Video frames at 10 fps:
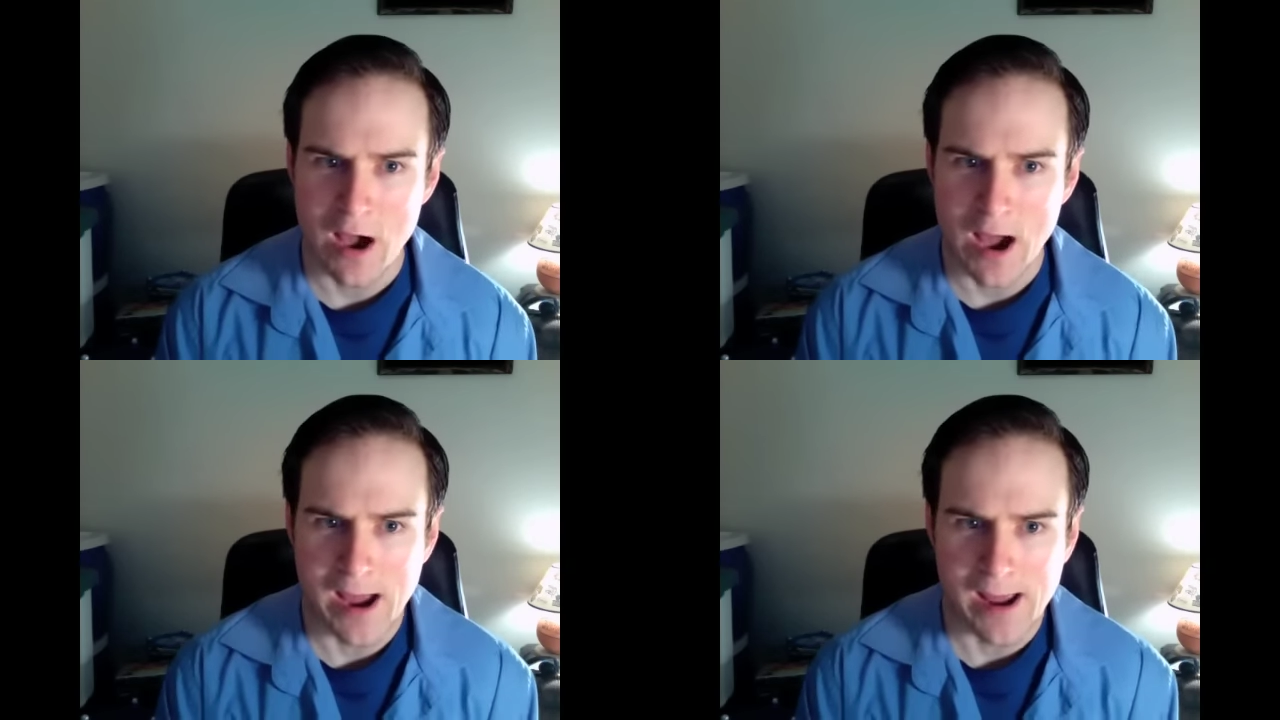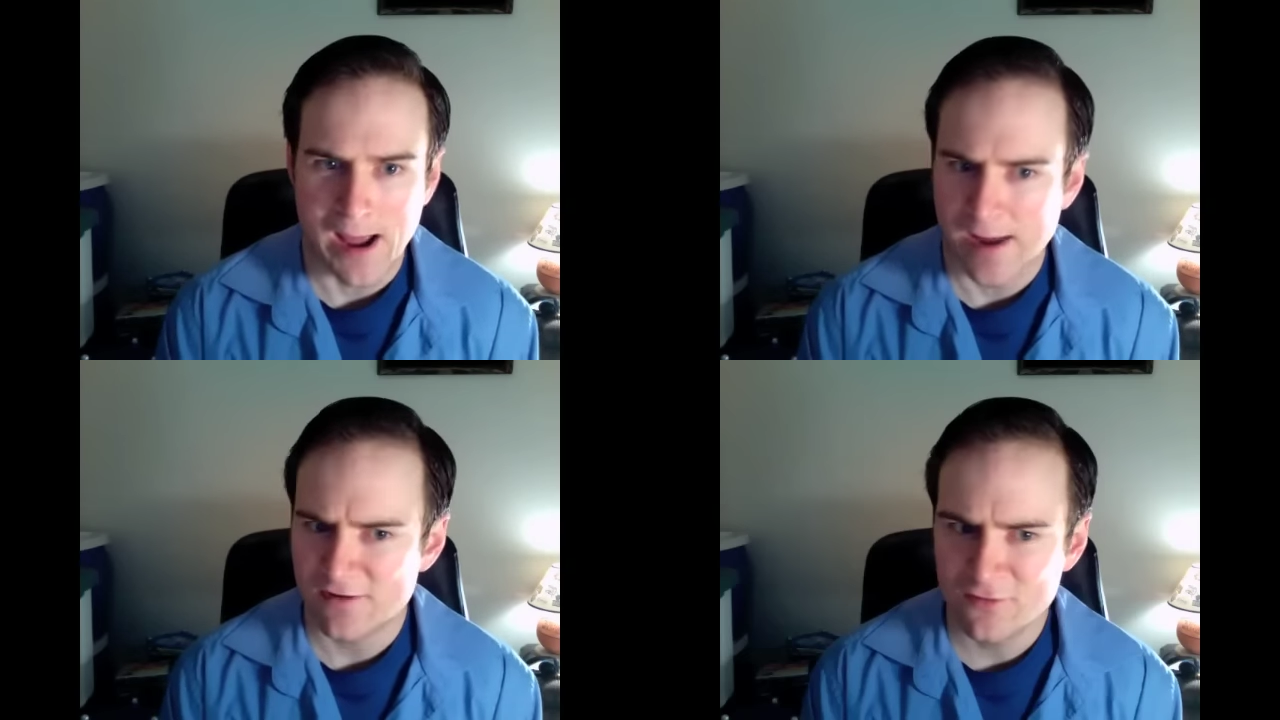I,
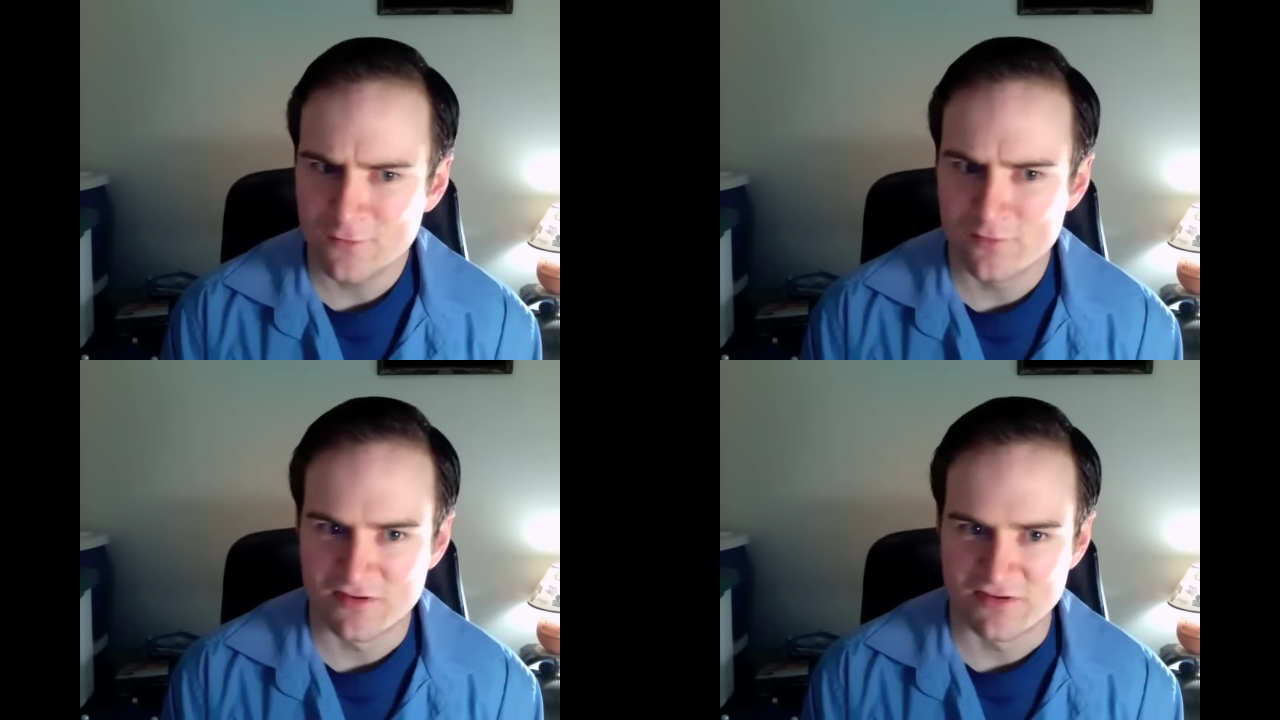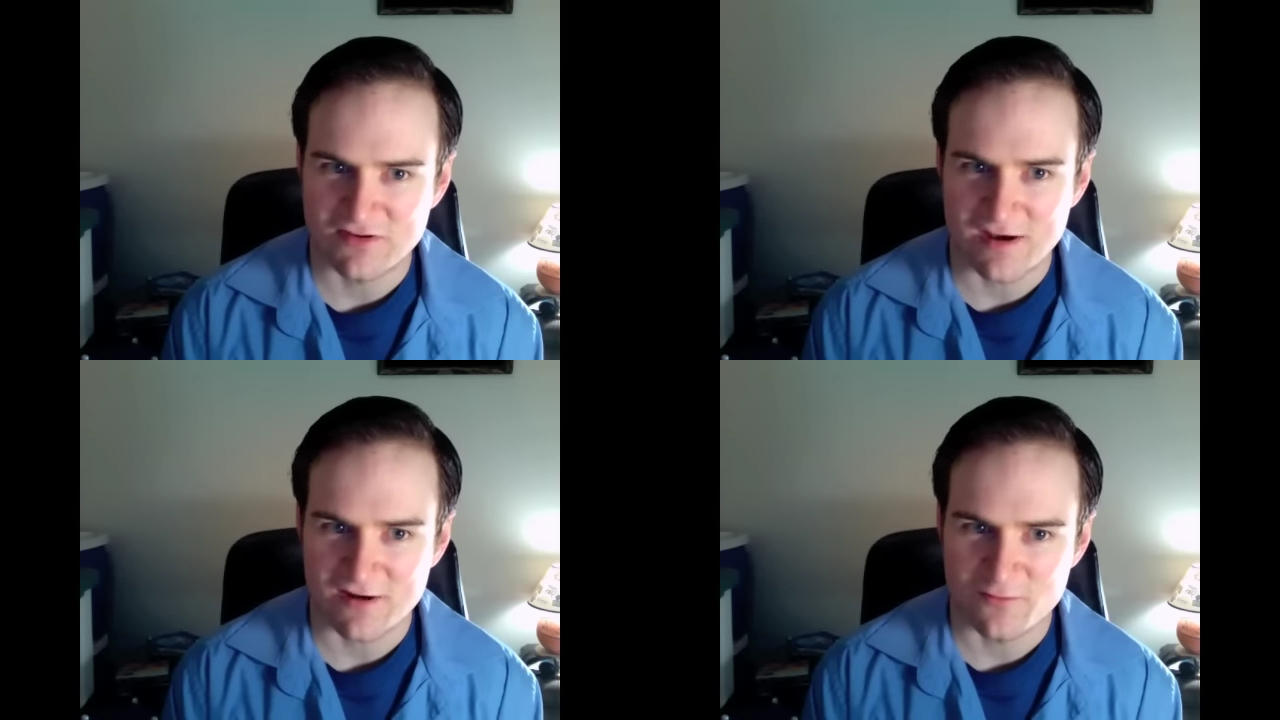I knew where the
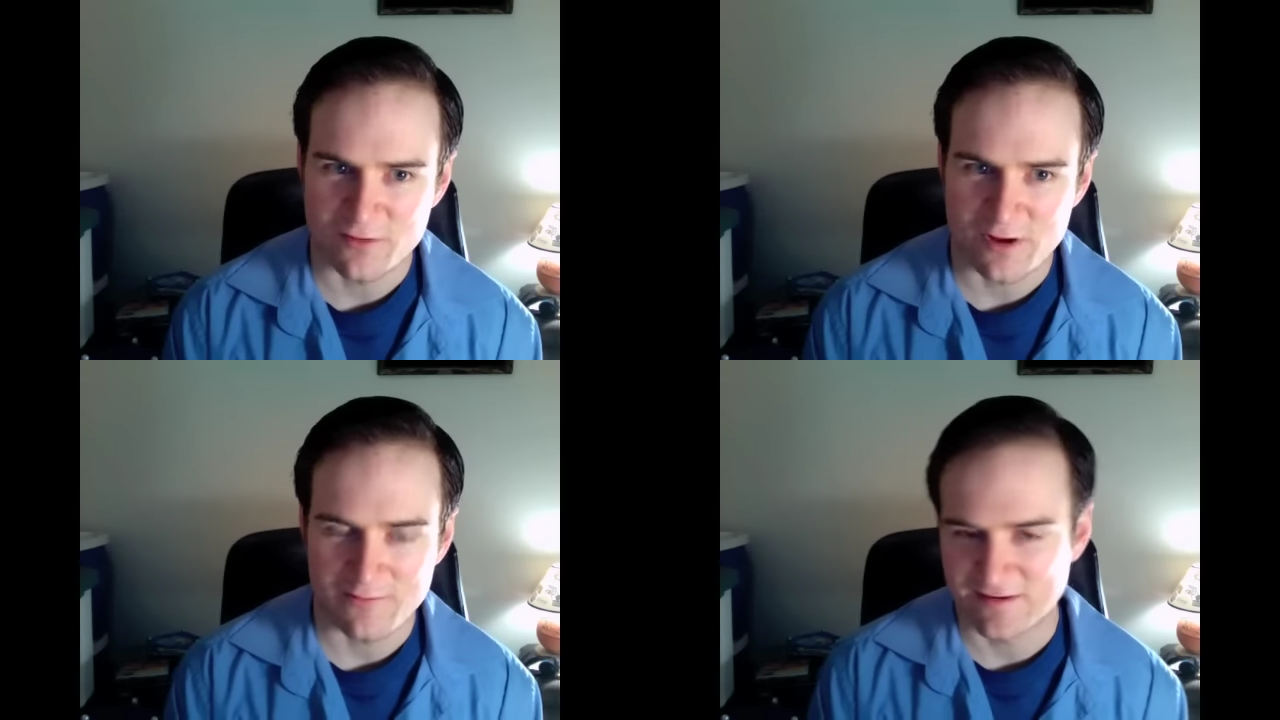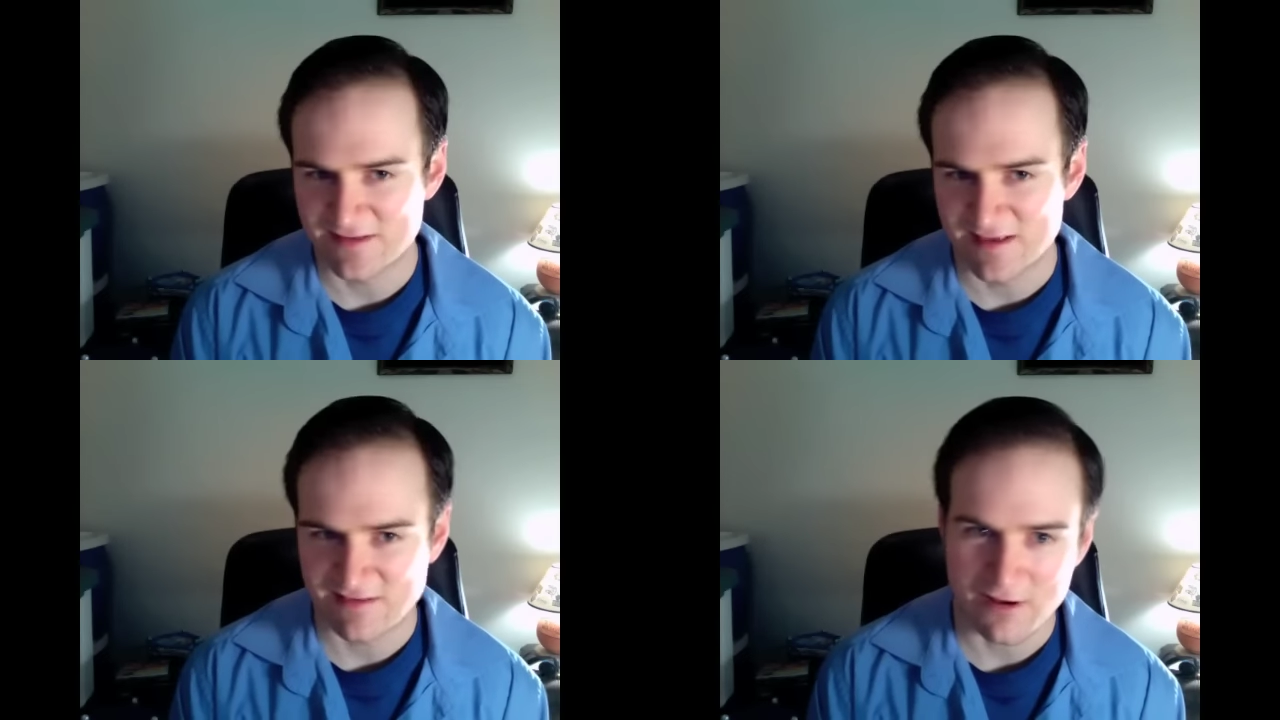scares were coming because
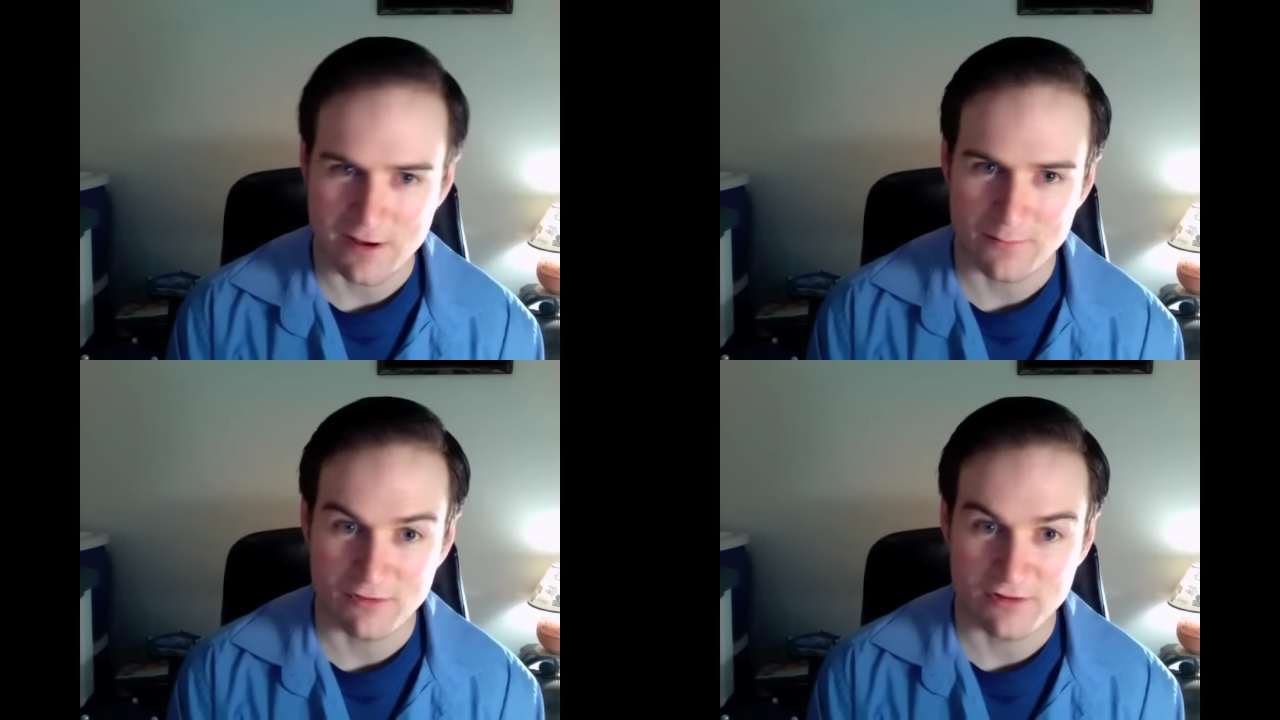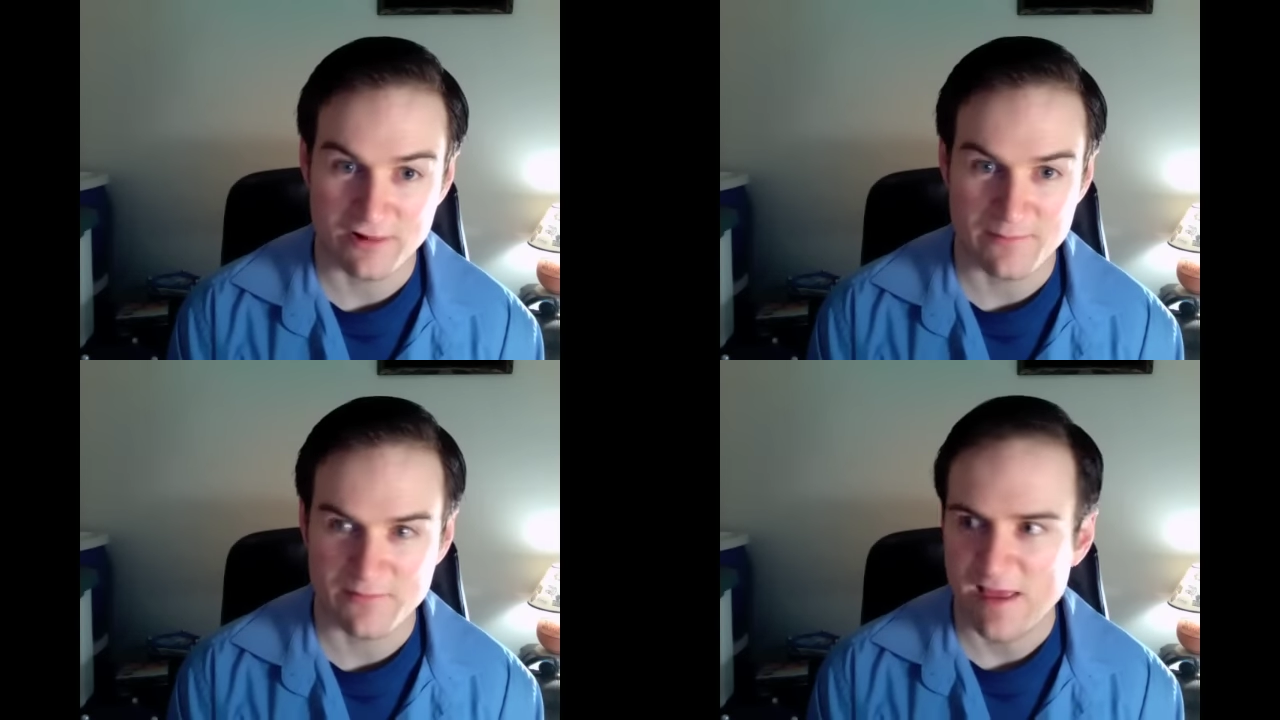I saw a couple of
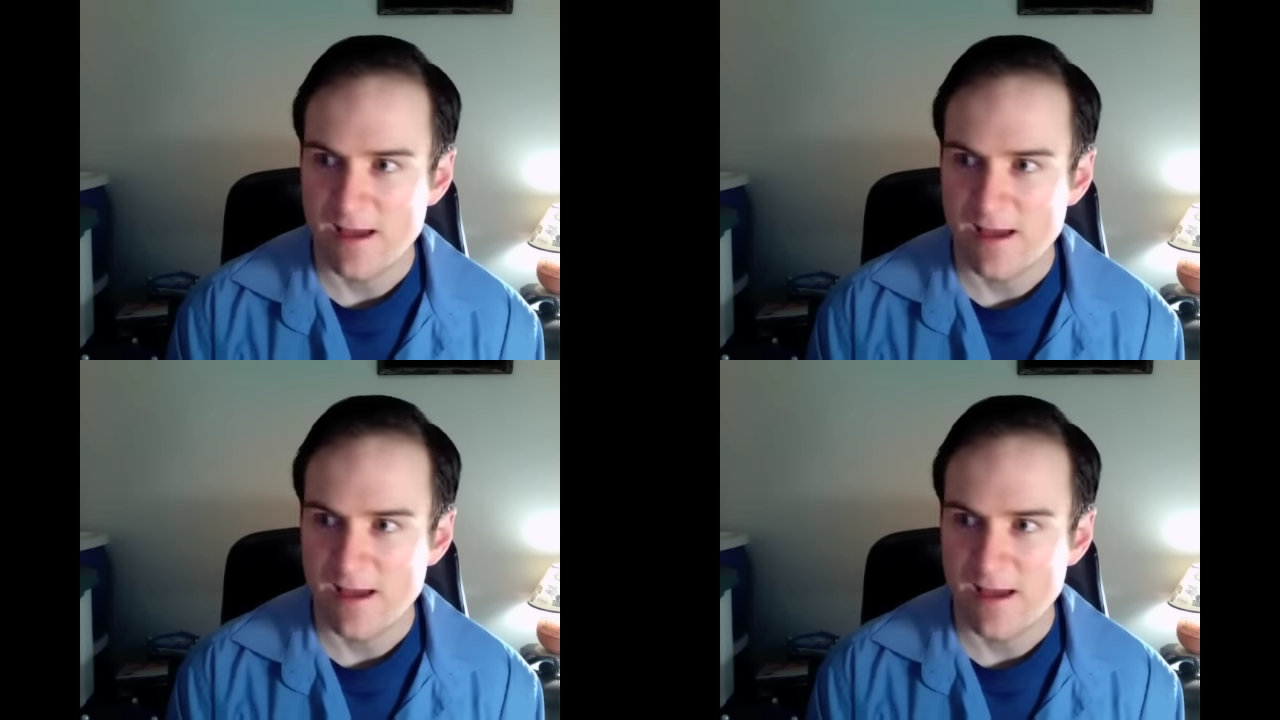clips,